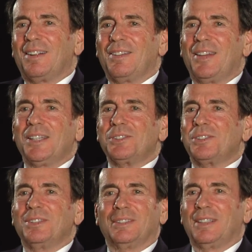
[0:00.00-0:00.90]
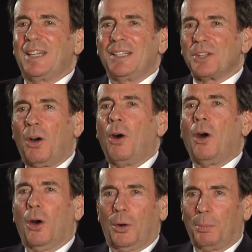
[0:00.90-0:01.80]
This is a
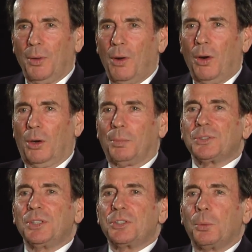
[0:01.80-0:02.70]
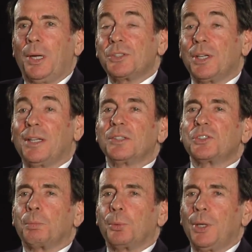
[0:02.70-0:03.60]
horrible, horrible situation, and the
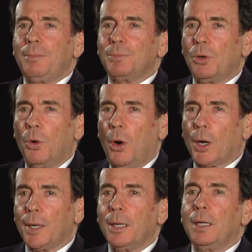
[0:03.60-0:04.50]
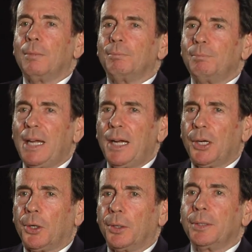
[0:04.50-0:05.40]
Supreme Court
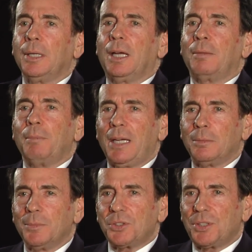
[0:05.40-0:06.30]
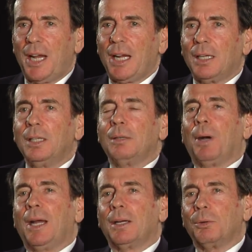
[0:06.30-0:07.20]
erred and made a mistake
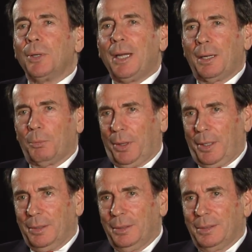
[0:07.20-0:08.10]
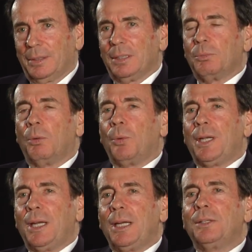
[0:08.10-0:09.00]
by agreeing with it. What we
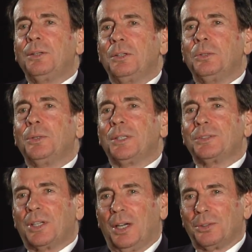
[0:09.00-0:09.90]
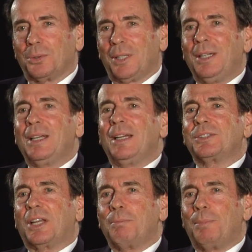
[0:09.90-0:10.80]
need to do in this country
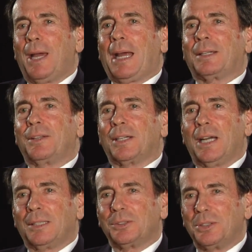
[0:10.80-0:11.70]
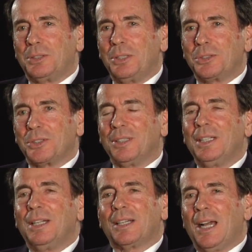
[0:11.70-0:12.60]
is get back to the Constitution.
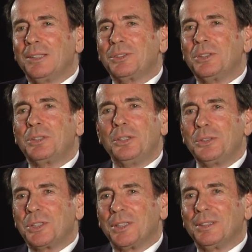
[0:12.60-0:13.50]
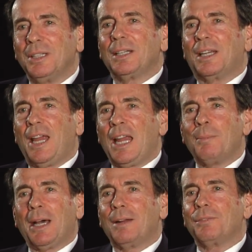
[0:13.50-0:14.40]
The Constitution
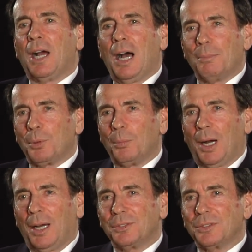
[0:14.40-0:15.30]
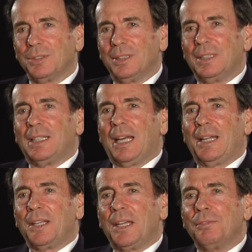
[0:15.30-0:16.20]
came out of compromise
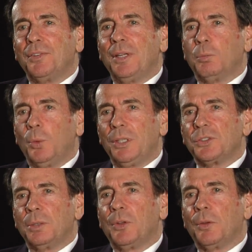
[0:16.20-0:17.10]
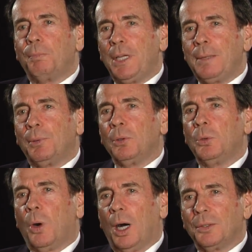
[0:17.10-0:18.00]
and the infinite wisdom of the people
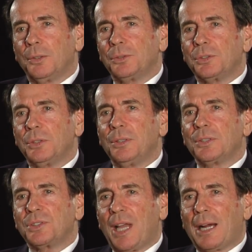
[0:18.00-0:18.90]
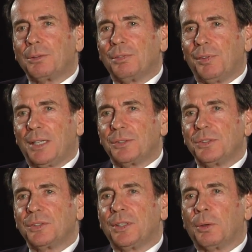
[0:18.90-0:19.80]
who understood the
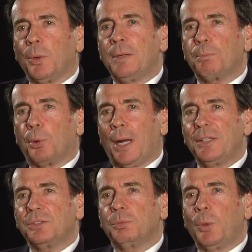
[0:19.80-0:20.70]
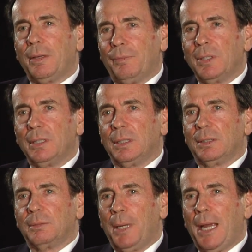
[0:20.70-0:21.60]
sacrifices and the great price we
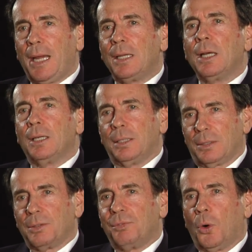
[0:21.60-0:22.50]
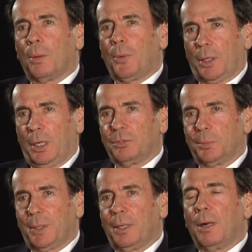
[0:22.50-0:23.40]
paid to form our
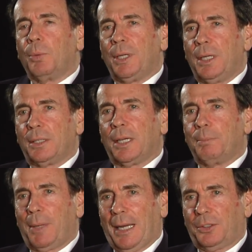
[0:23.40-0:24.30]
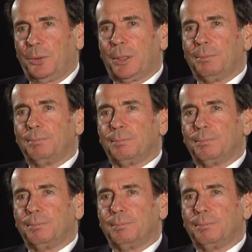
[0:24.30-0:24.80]
government. We need to get back to it.